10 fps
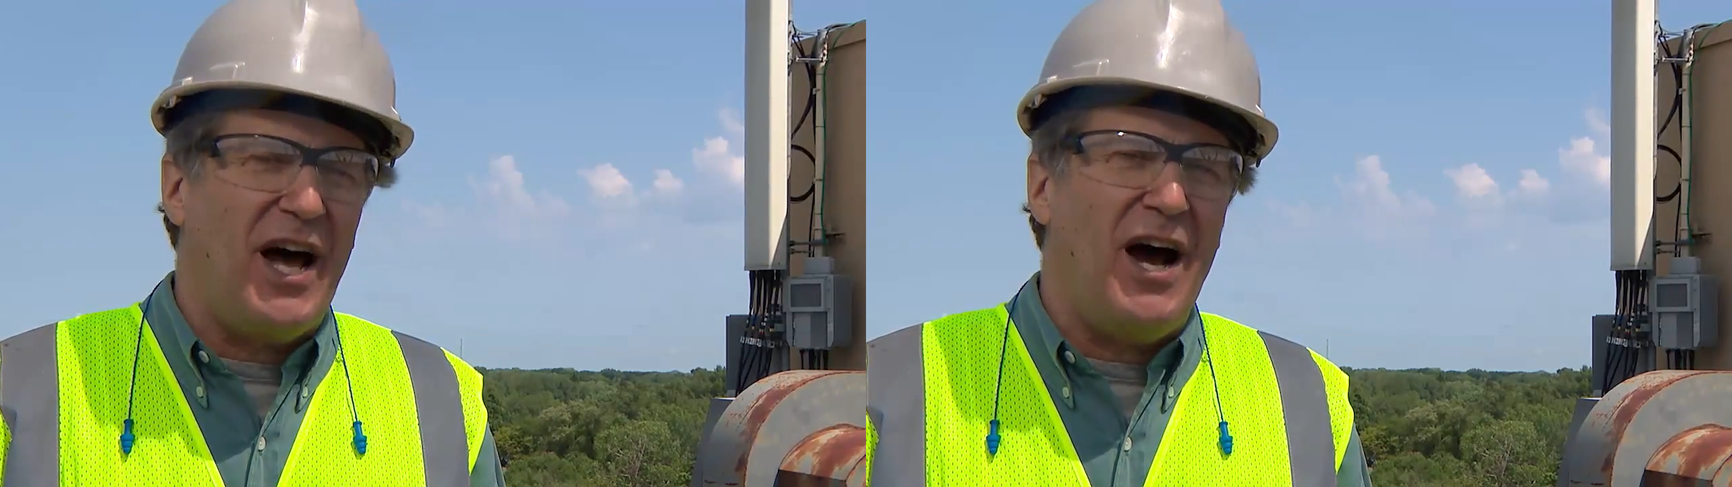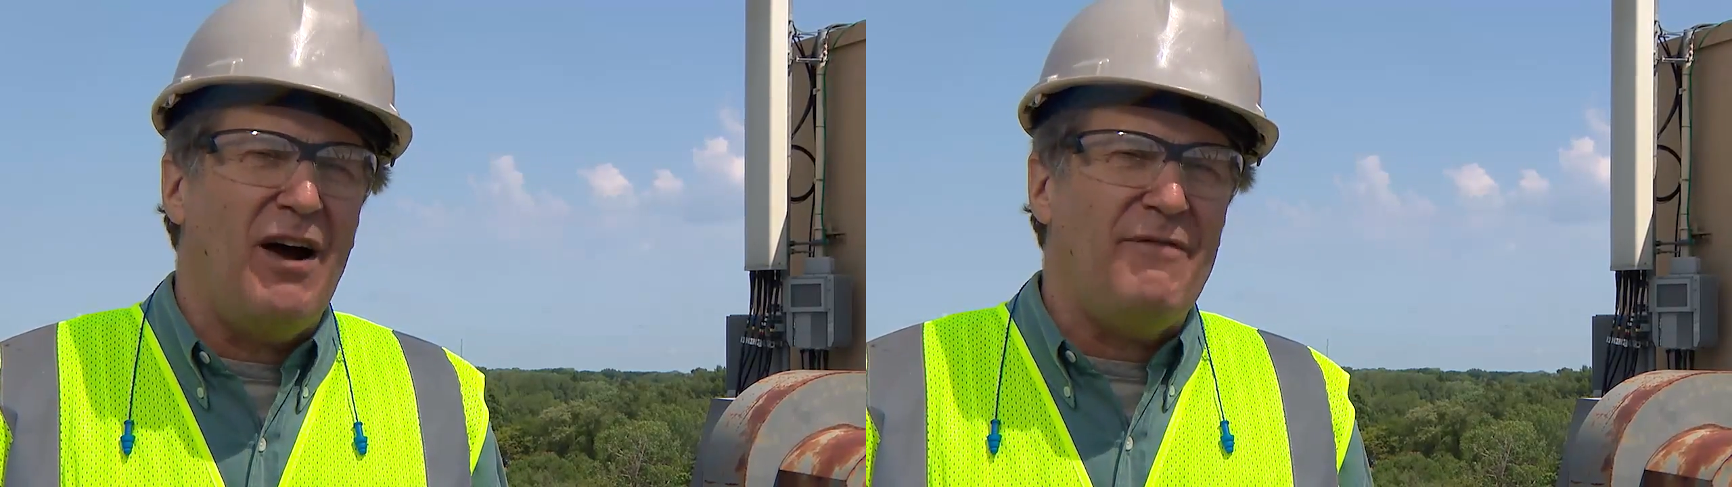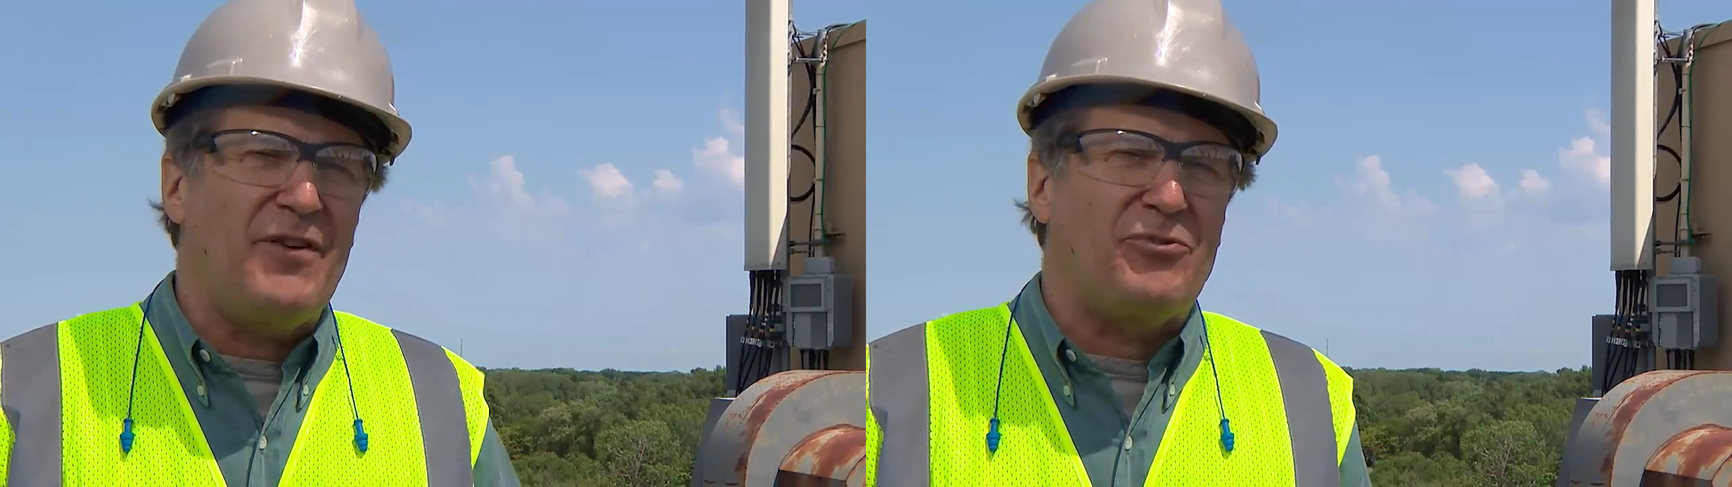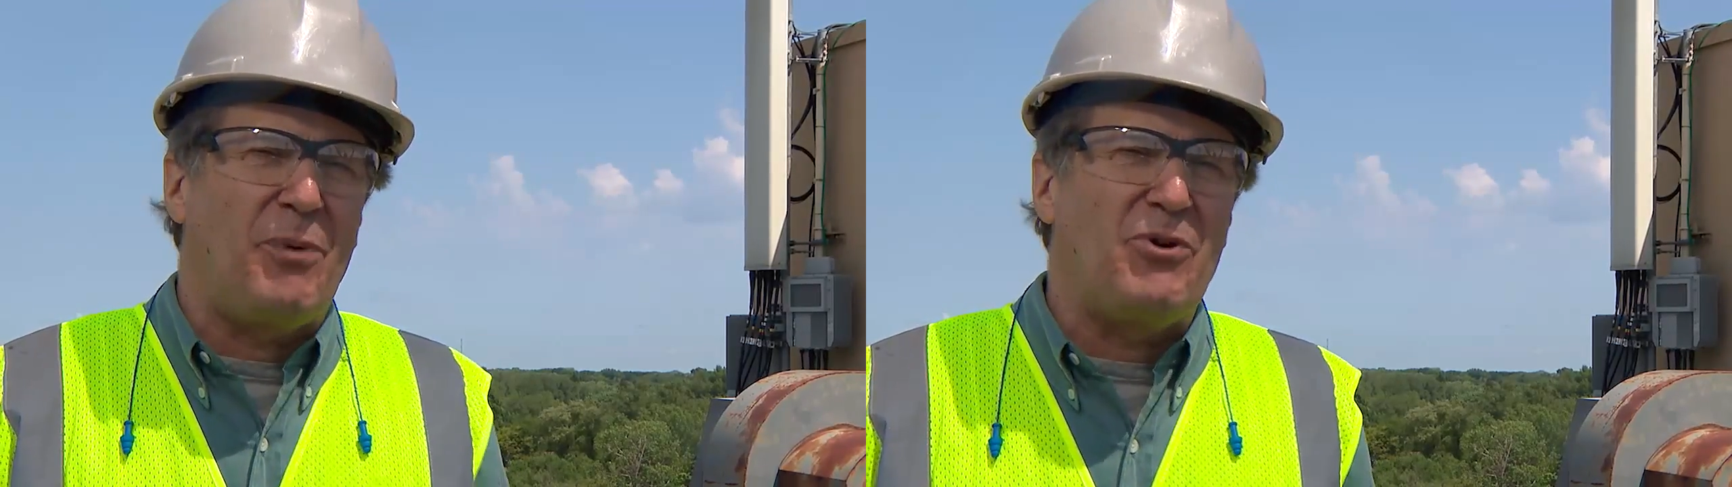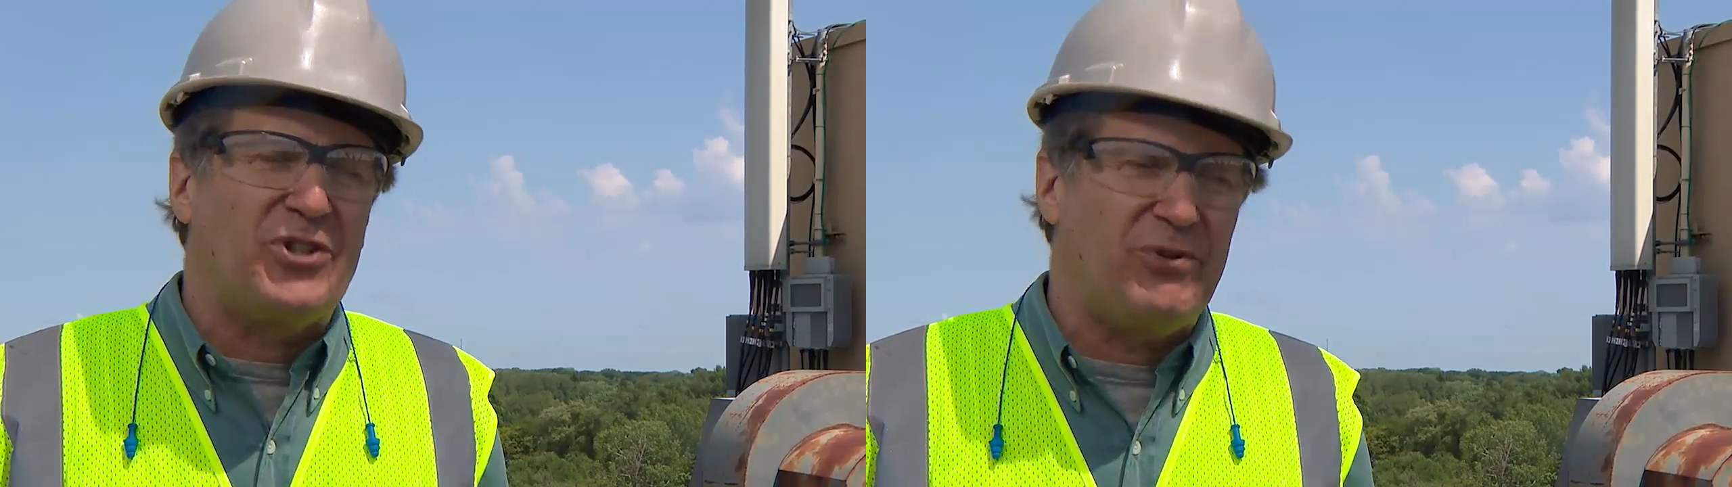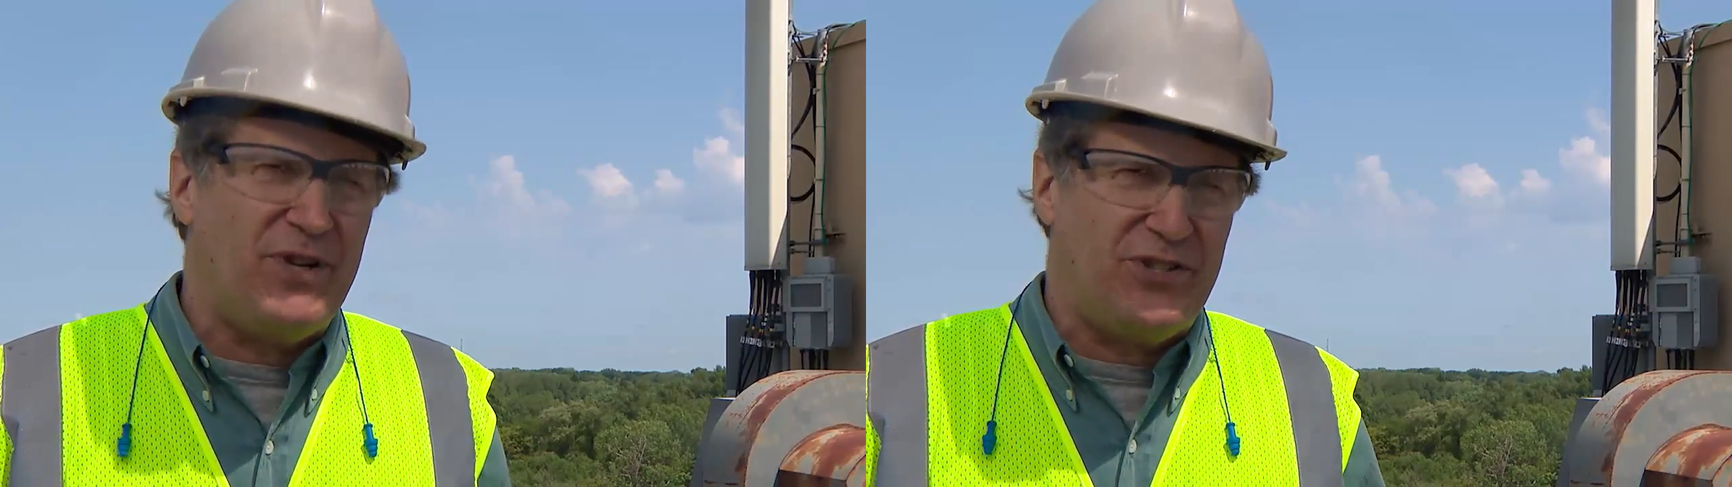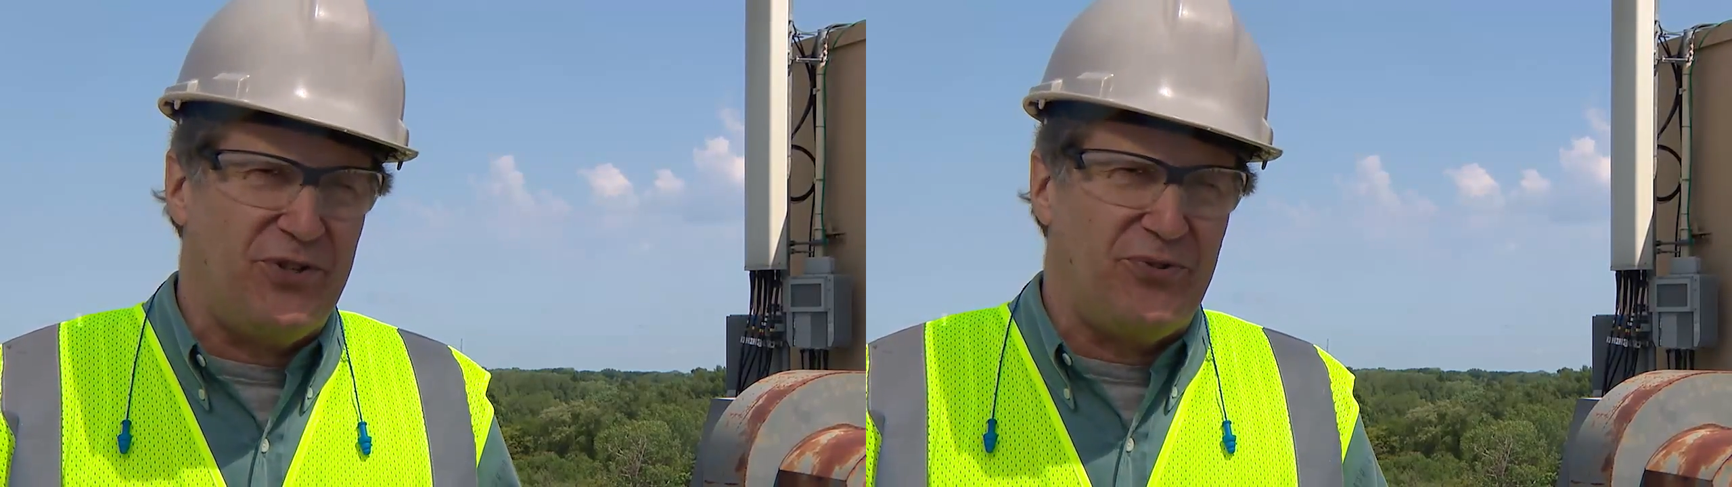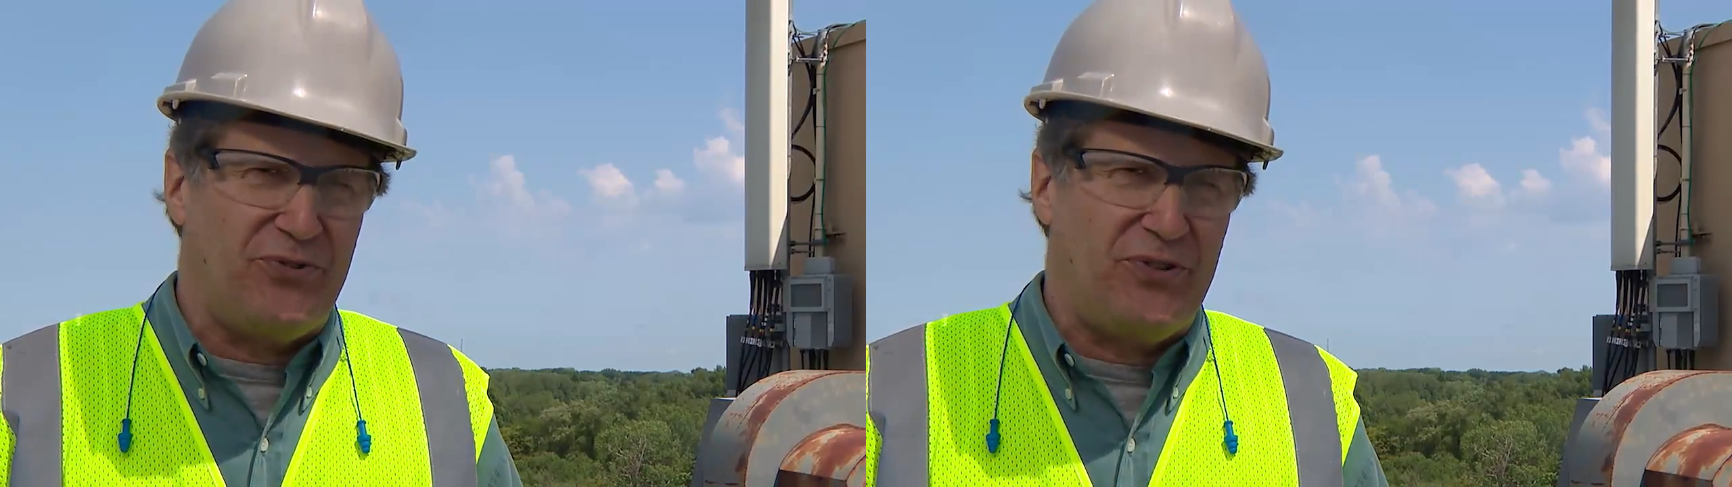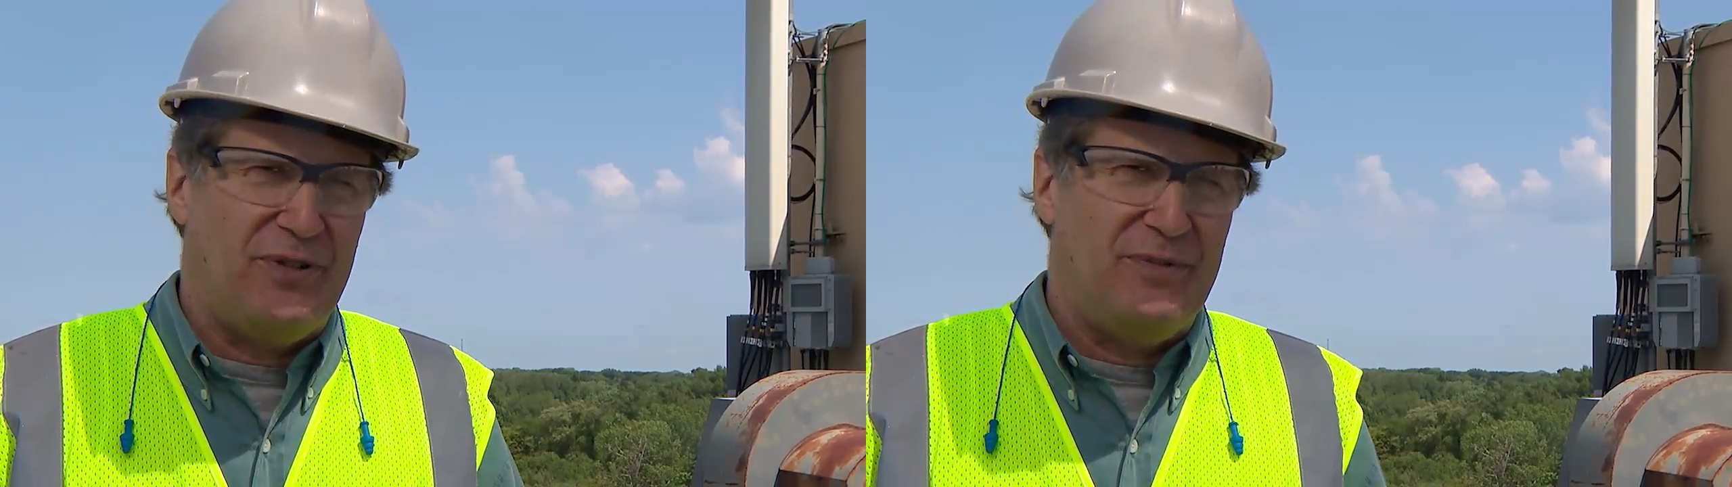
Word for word: RF exposure issues.